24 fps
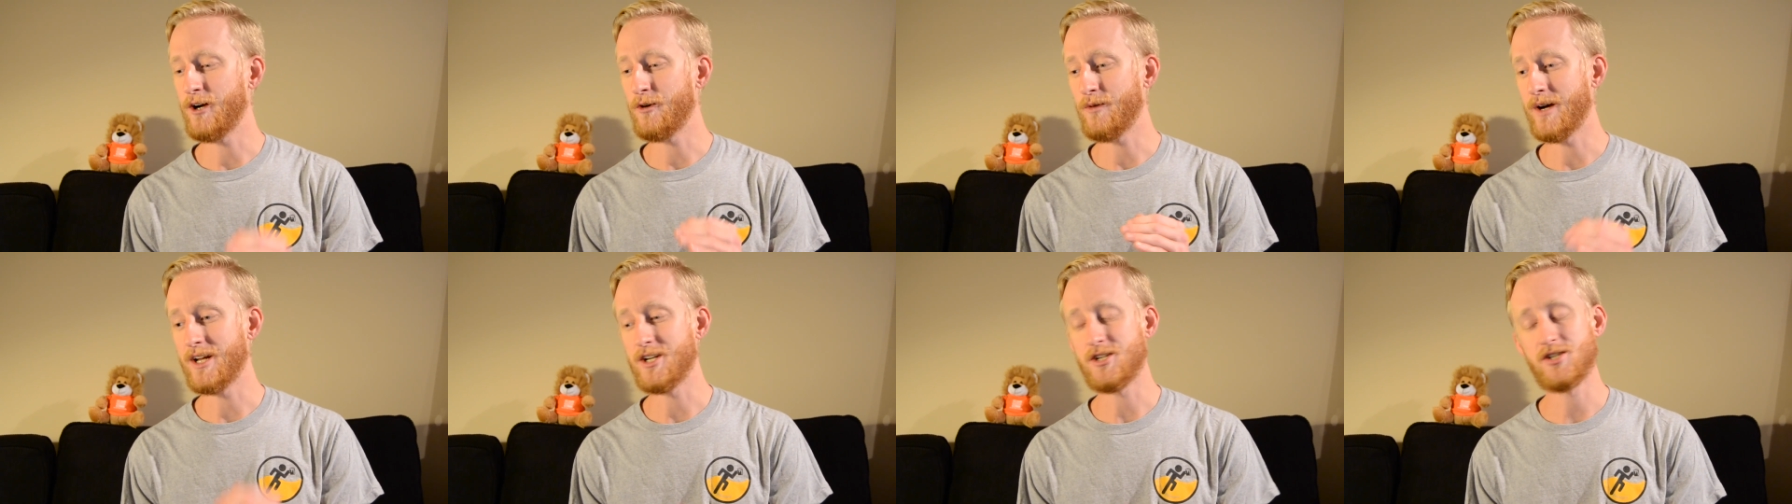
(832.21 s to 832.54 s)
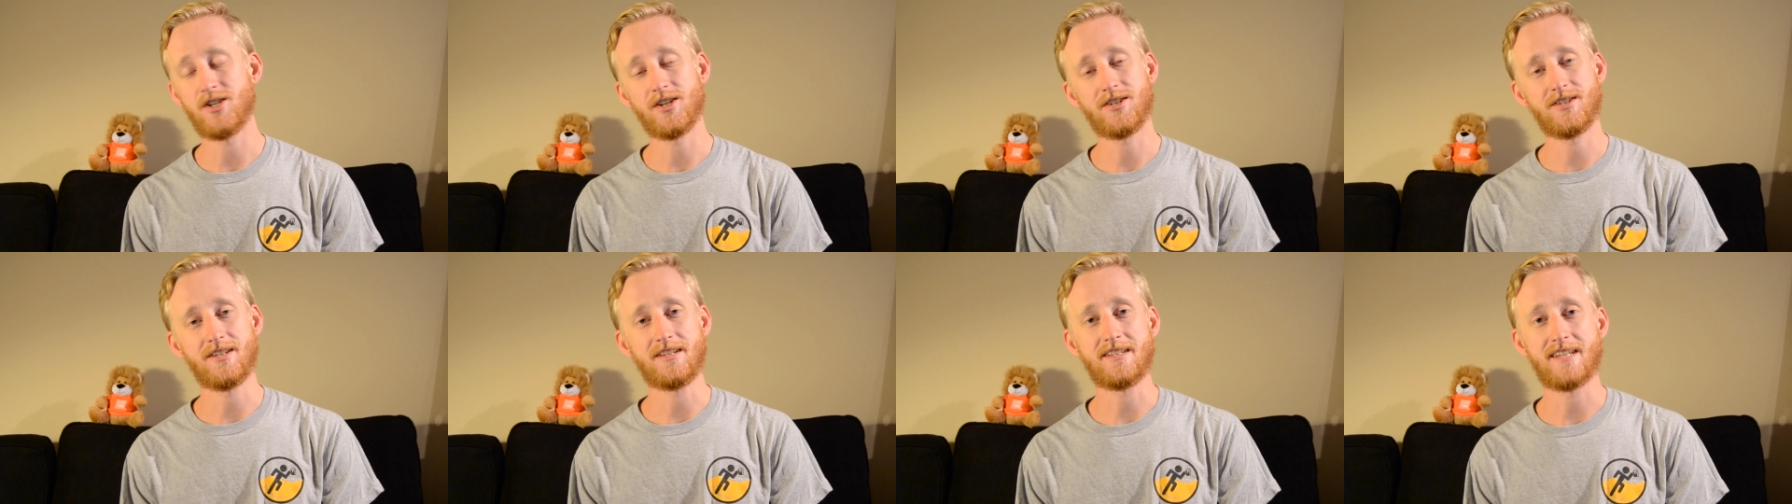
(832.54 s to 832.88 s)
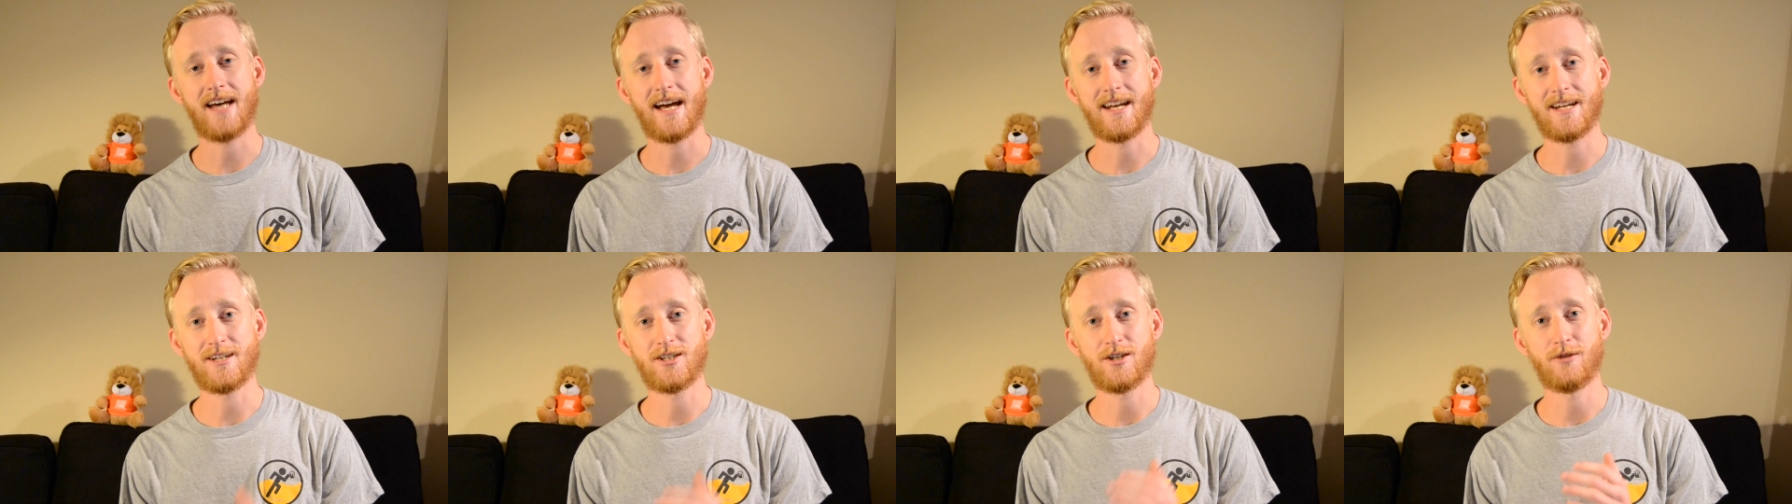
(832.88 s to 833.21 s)
who had just
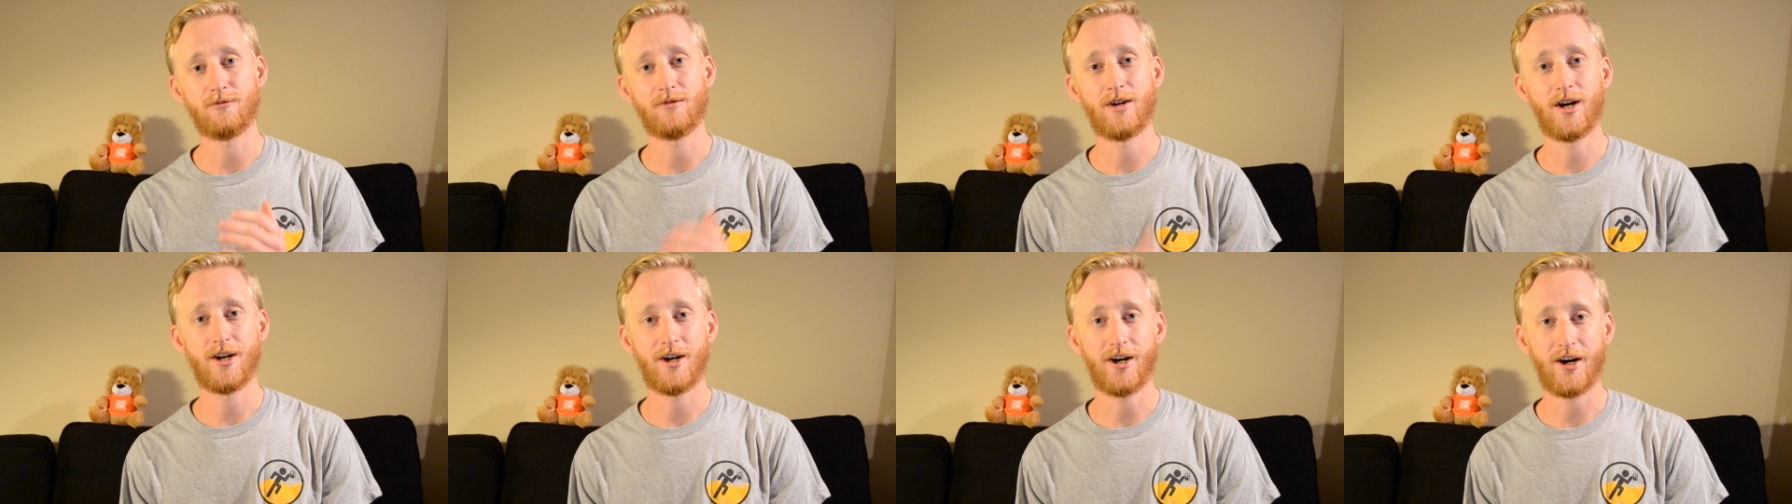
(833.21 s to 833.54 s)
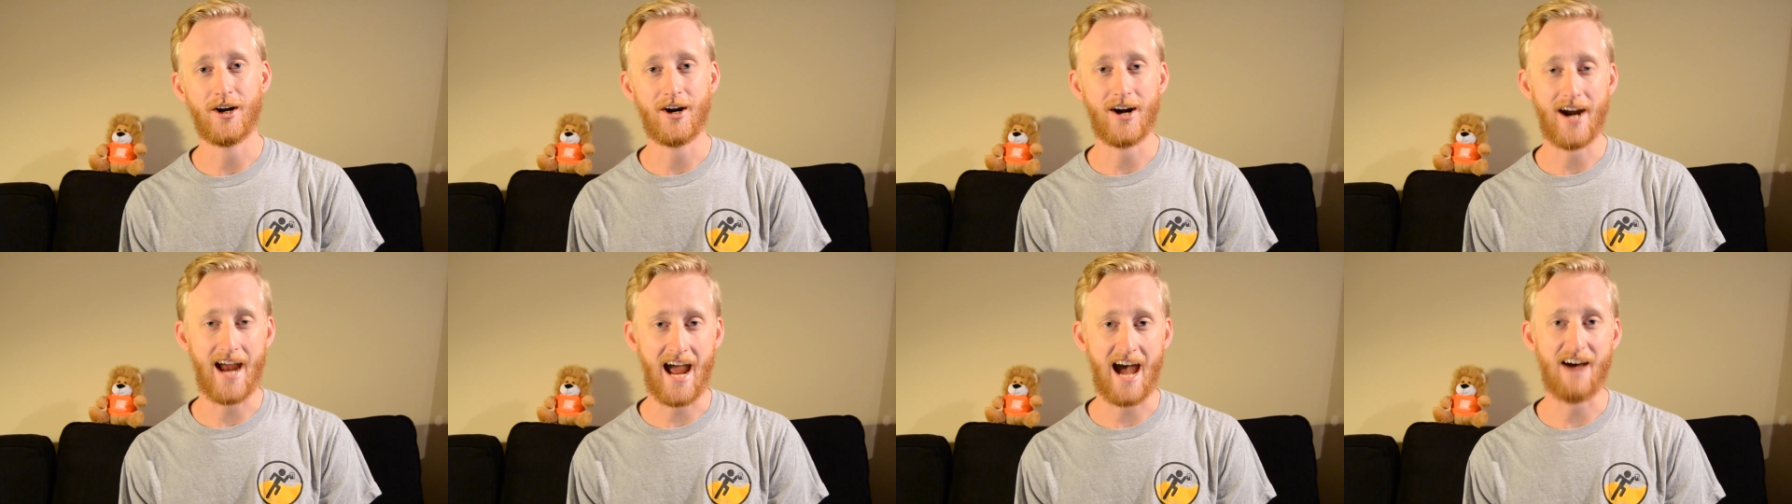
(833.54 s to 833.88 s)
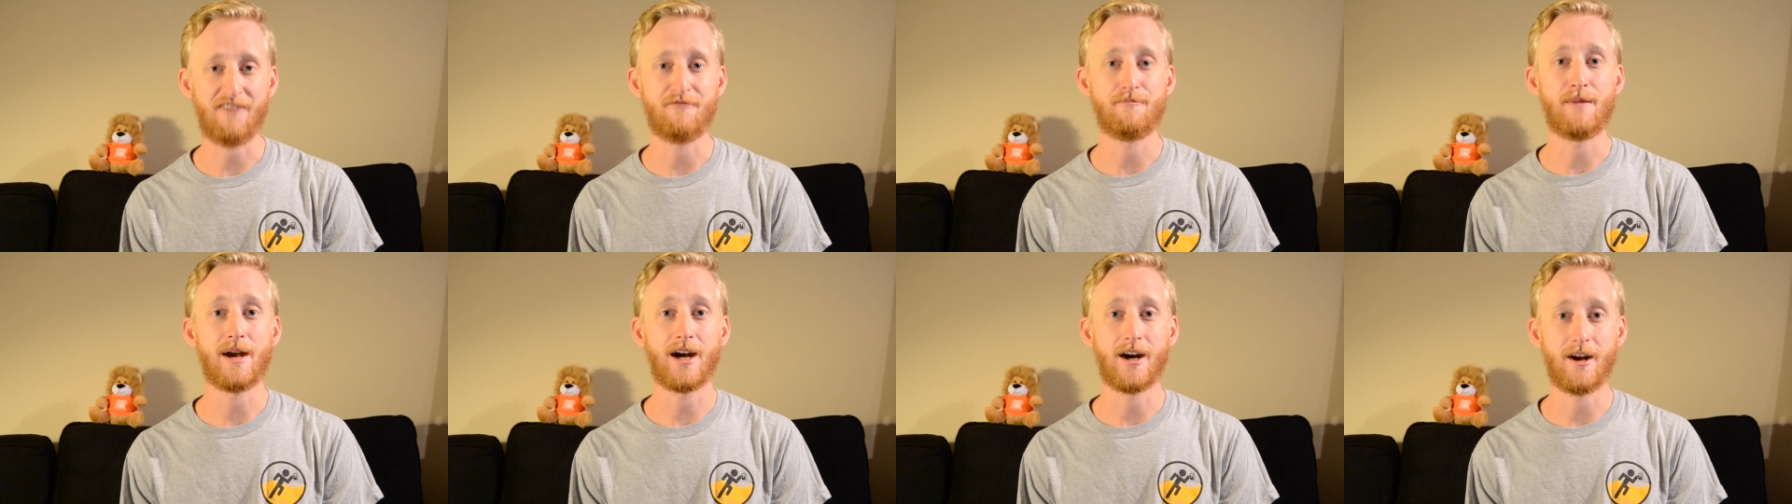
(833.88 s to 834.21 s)
decided to run her
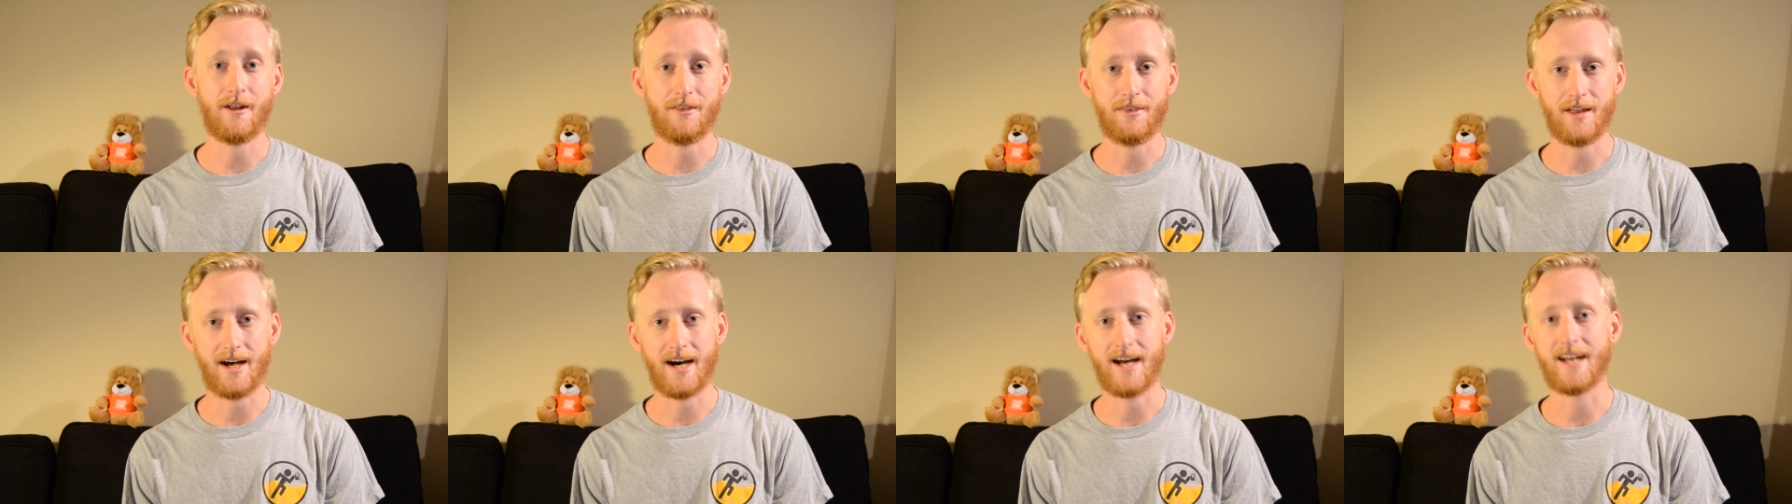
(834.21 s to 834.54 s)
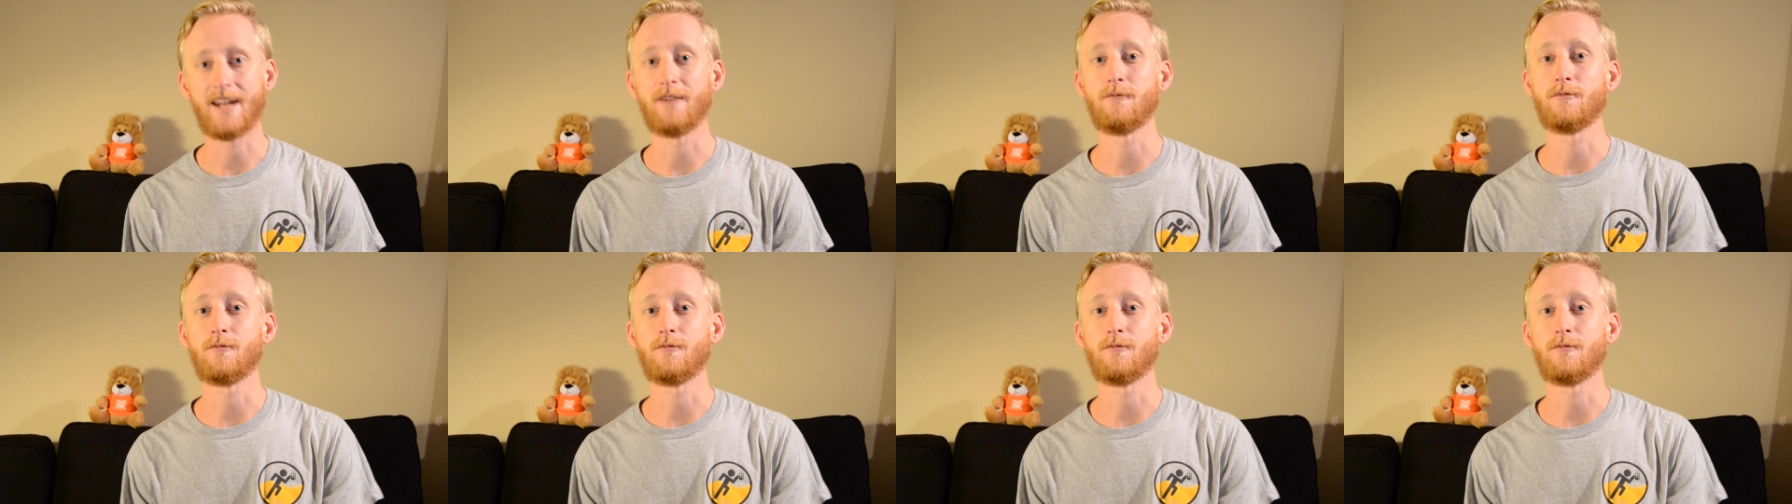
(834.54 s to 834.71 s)
half marathon